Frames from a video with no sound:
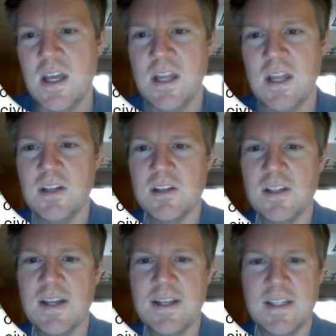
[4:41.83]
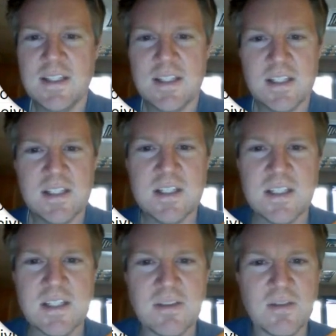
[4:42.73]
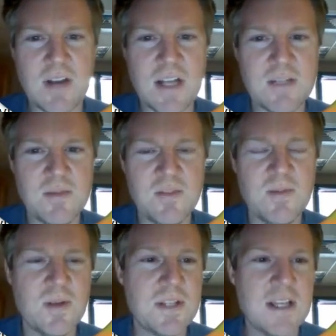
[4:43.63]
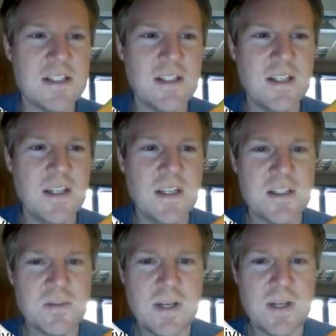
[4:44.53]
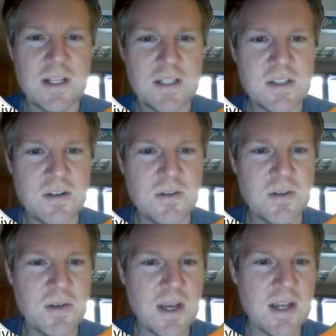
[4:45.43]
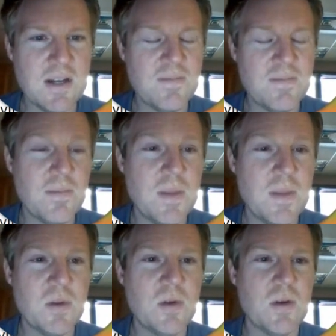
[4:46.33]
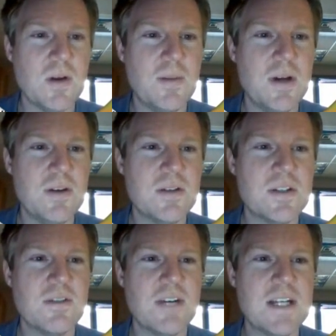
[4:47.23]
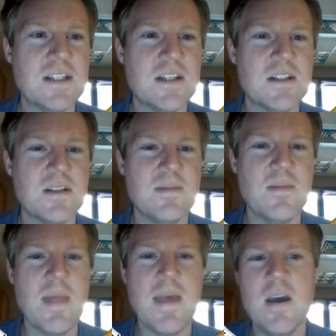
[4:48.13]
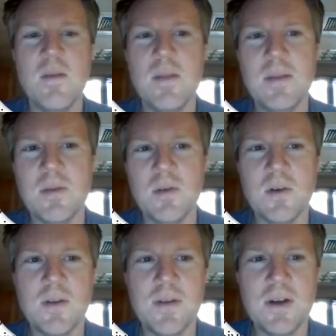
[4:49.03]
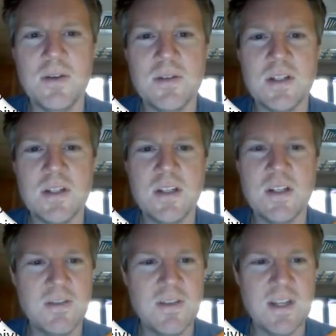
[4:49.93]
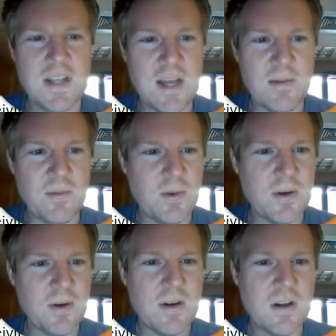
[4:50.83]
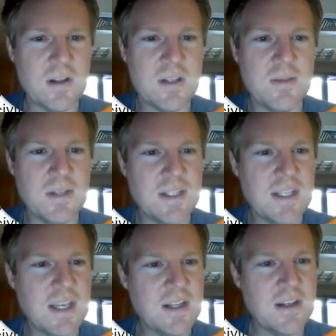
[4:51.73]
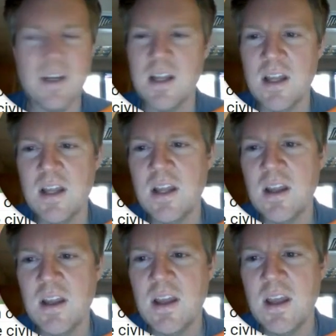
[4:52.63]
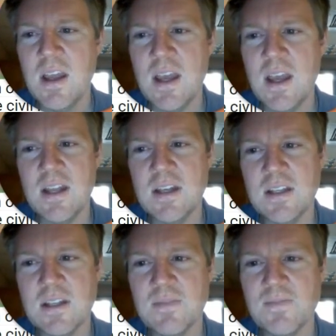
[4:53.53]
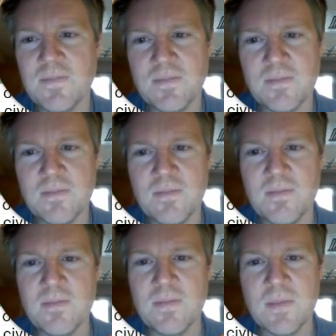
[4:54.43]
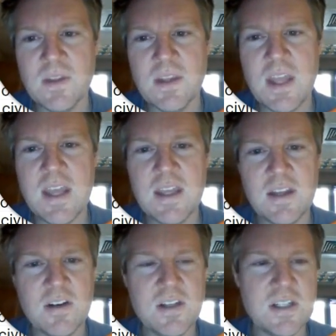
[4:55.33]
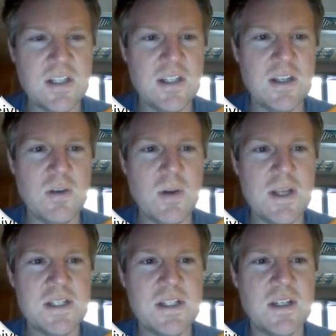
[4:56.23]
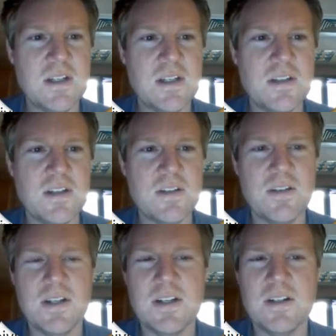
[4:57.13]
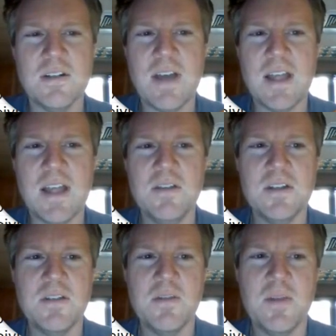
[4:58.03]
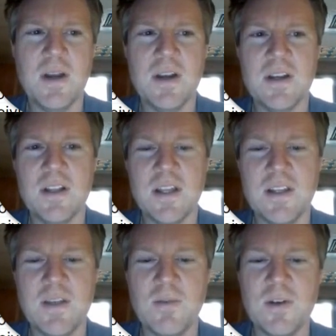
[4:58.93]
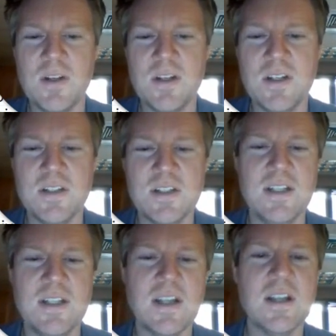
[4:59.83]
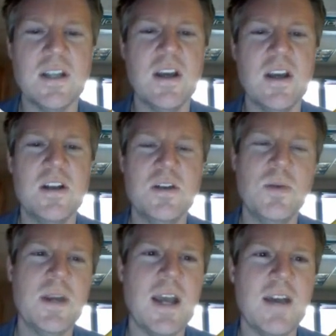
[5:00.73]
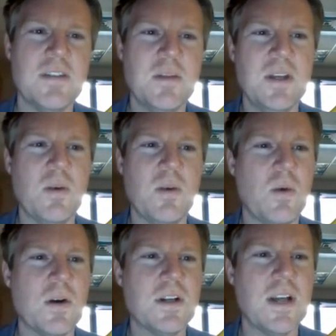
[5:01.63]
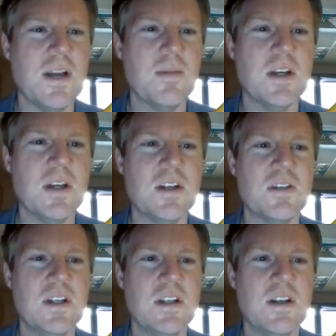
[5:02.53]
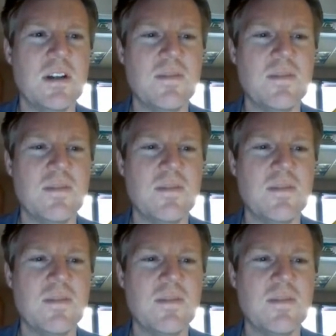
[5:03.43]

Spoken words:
In the early 1960s, the civil rights movement was escalating as well. So you had people who were opposed to racism, people who were opposed to the Vietnam War, all coming together. And they increasingly questioned the traditional values of America. Like, they wanted to see, like, do we have to be a wartime country?